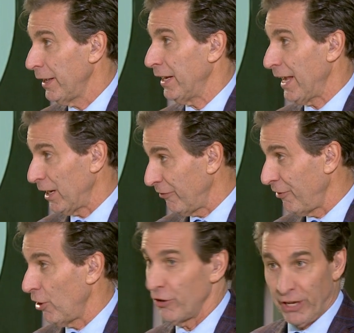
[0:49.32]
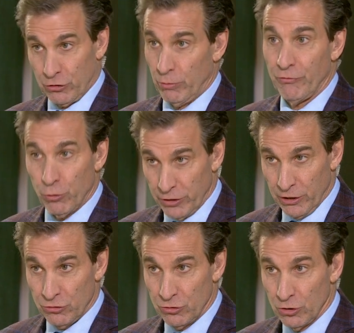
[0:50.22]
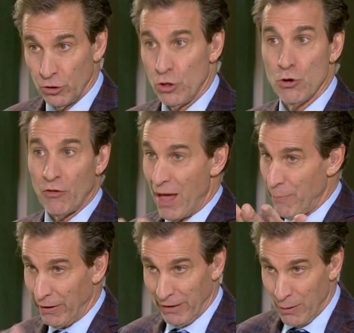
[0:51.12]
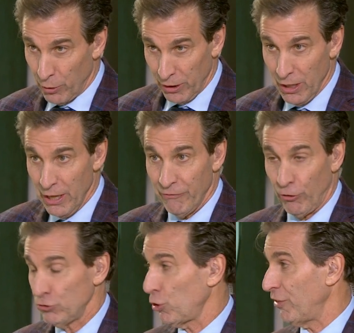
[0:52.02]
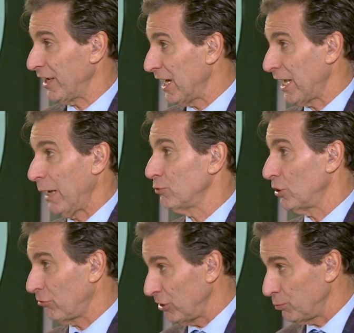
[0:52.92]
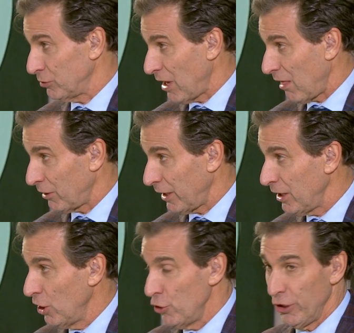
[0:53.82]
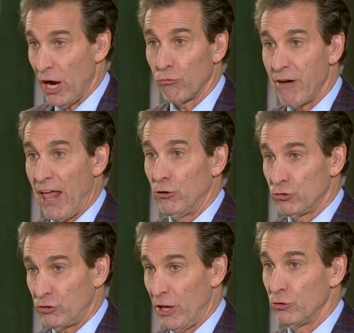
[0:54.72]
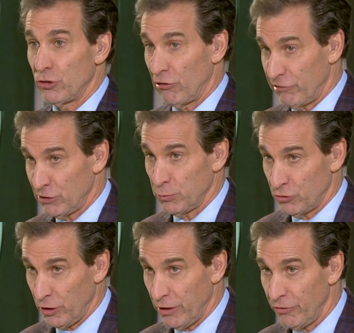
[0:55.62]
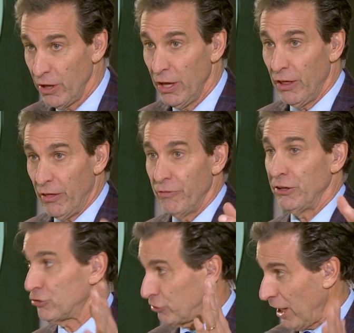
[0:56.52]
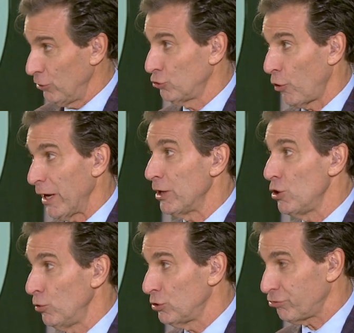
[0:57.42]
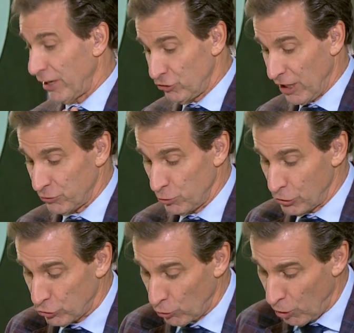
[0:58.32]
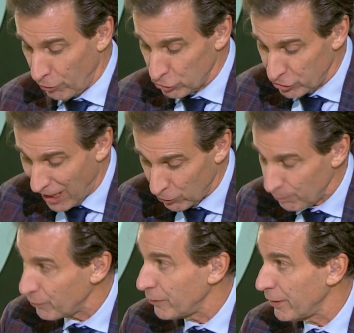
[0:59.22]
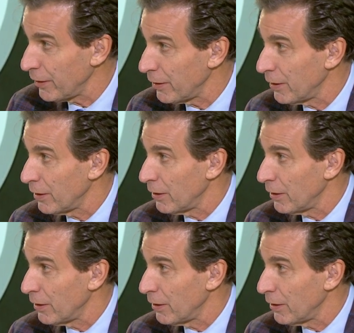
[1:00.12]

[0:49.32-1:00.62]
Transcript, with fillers: in the NFL the next three, four days. Yes. Yeah. You know that better than anybody. Absolutely. First off, they got games on the Christmas holiday. You got Raiders, Steelers on Christmas Eve. Yeah. That's right. The Steelers are a huge franchise. When you saw all those I think yellow... Michael Irvin was